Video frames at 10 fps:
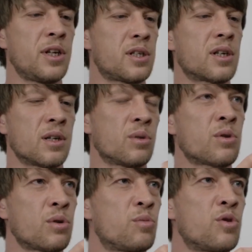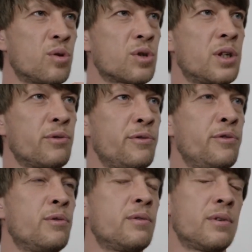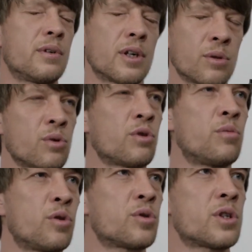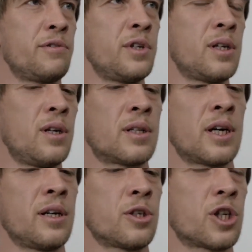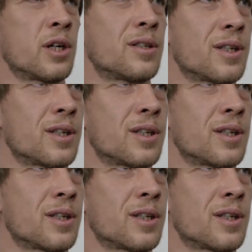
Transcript: injector, but I haven't seen this type of mechanism in pen-style